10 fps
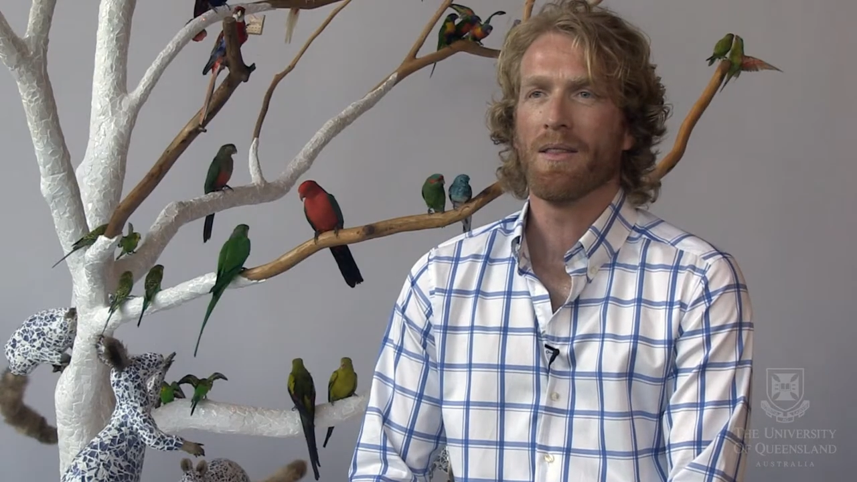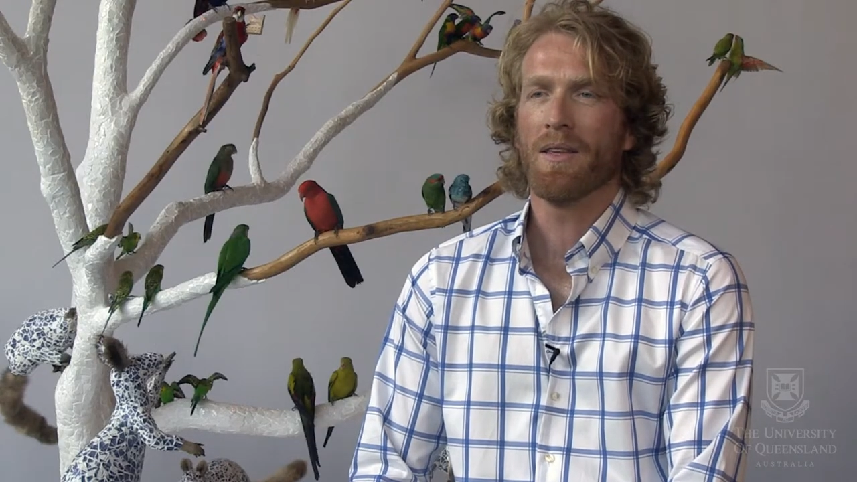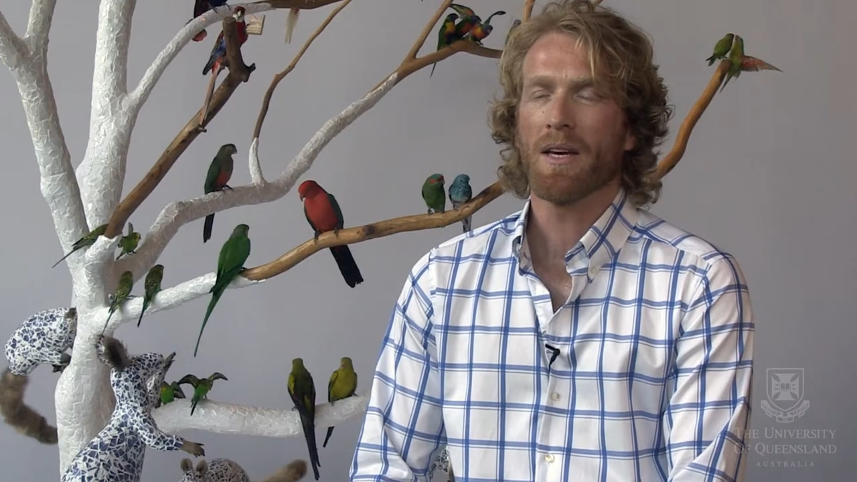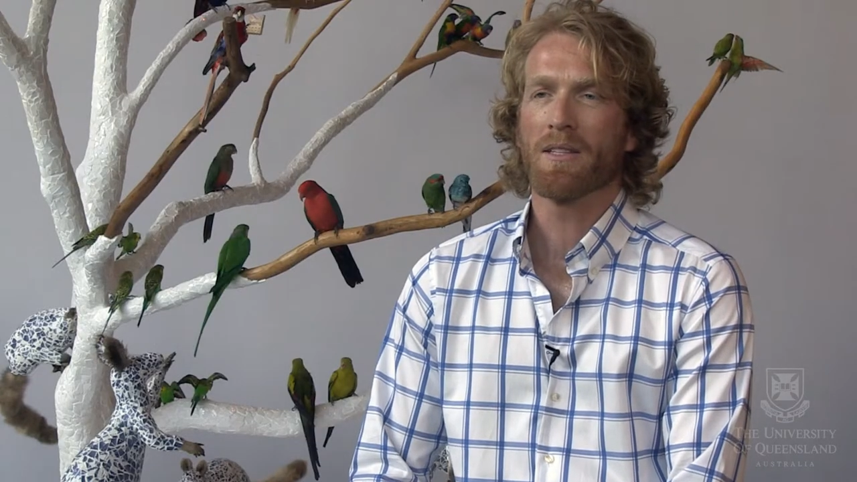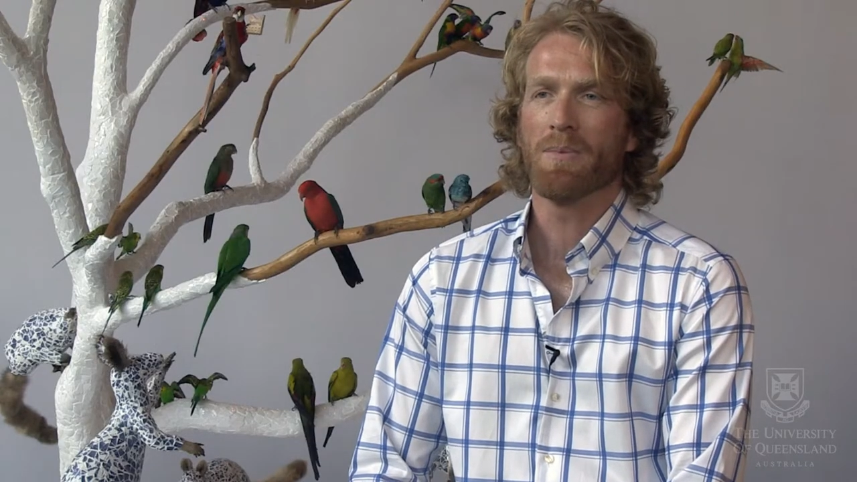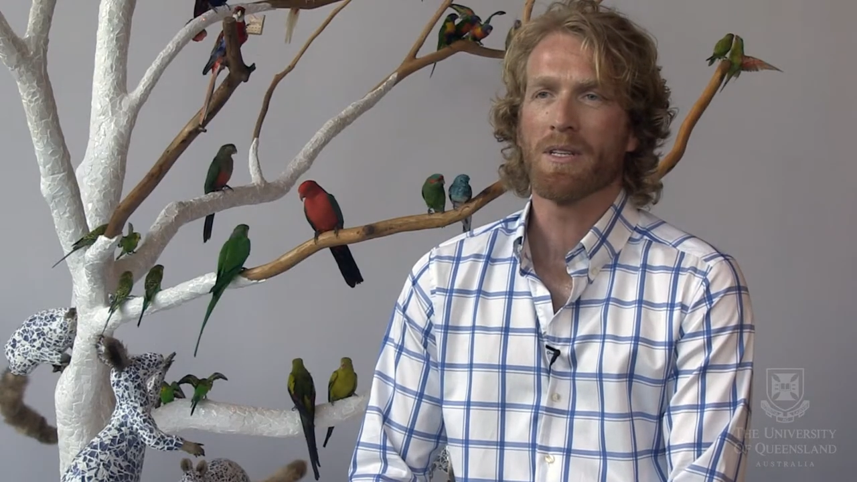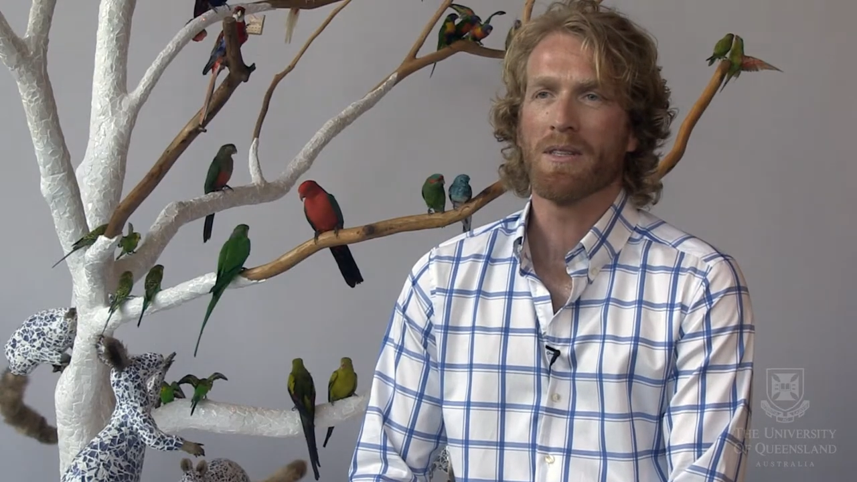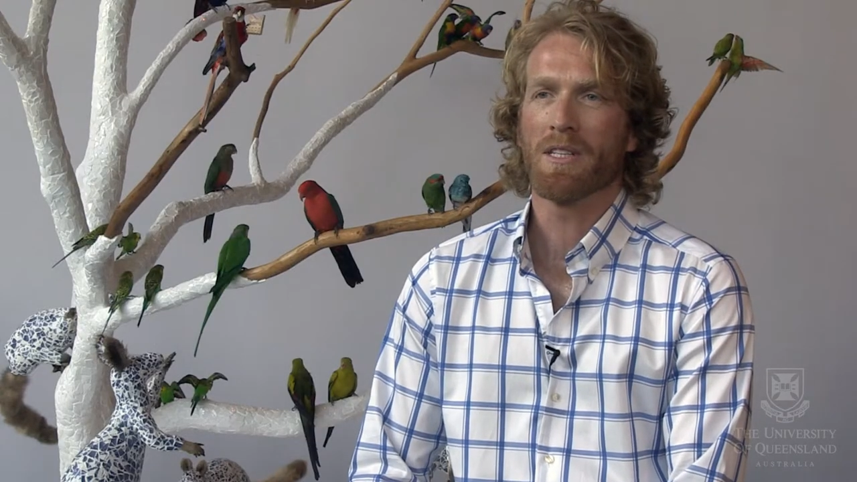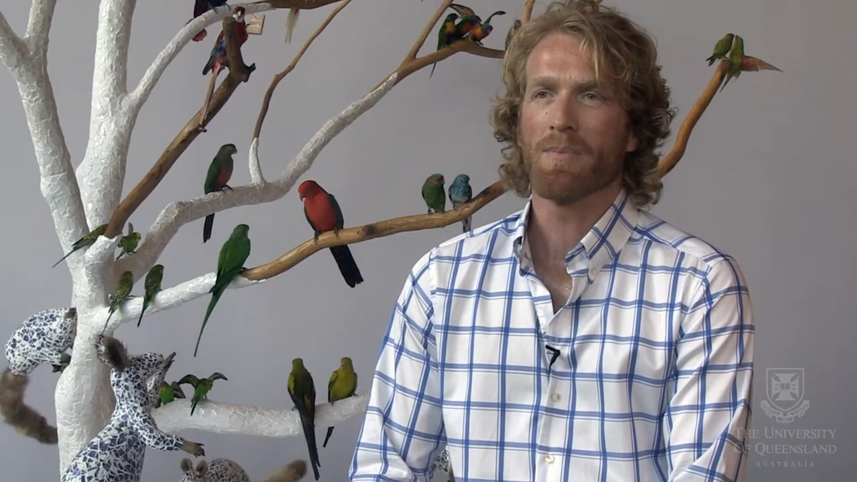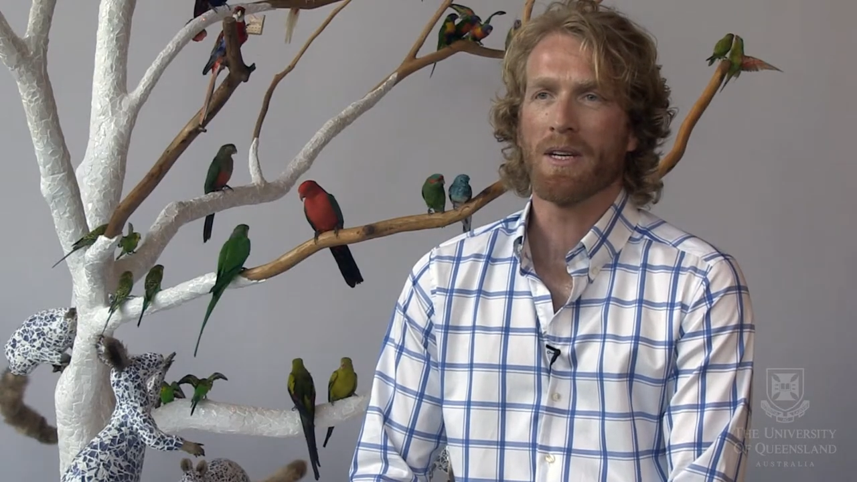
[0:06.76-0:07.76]
The exhibition
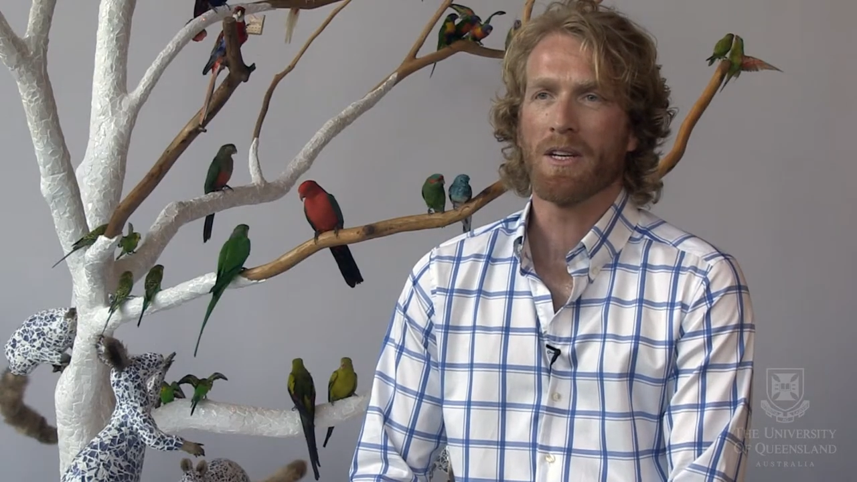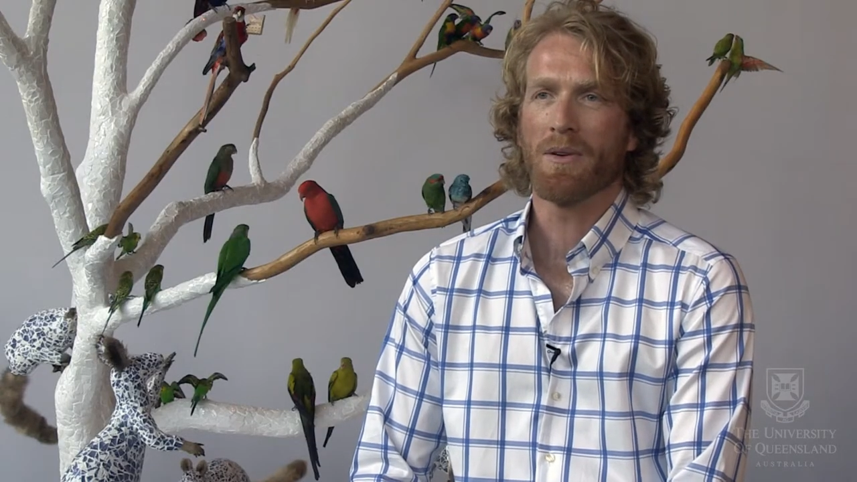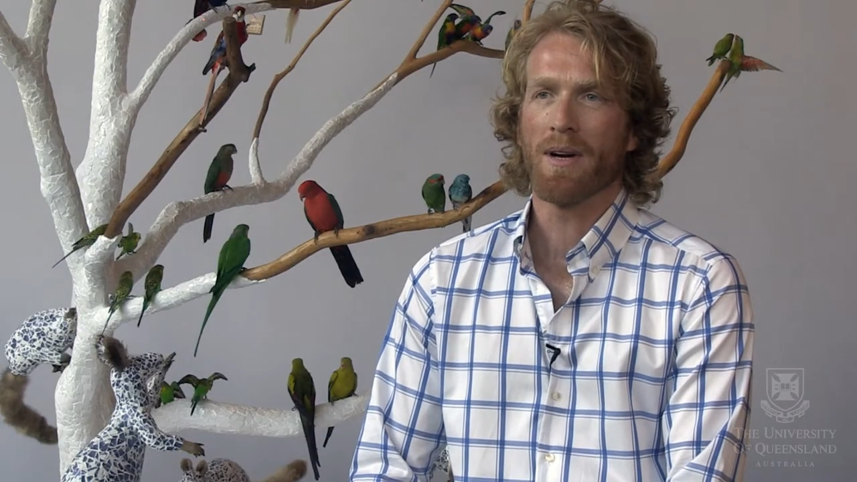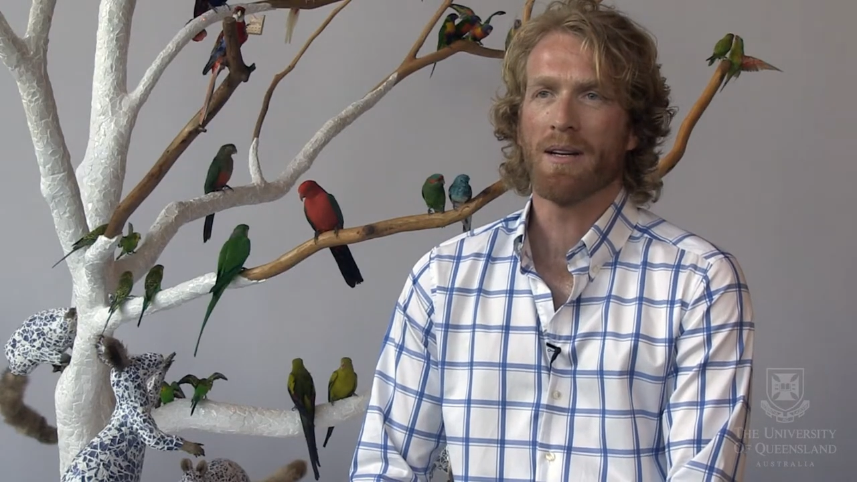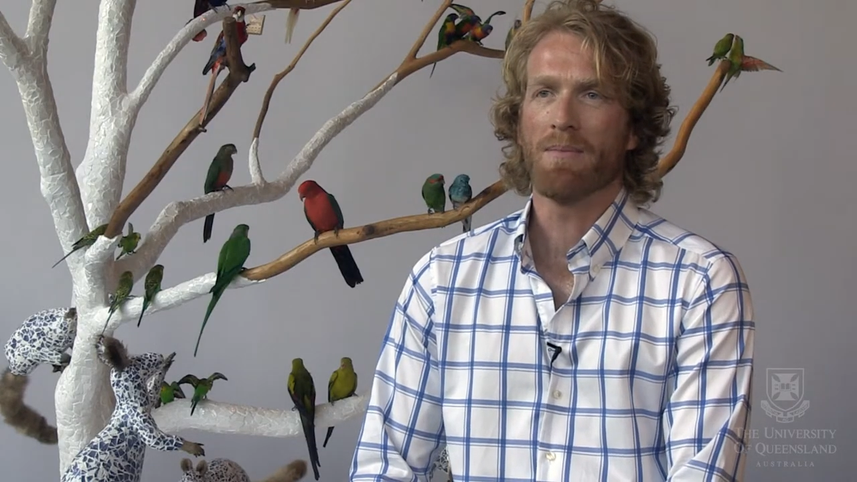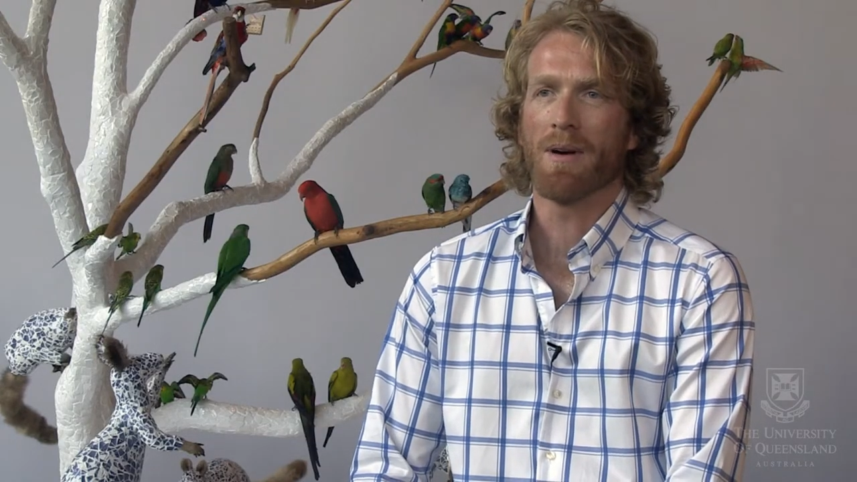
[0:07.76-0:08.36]
that's being curated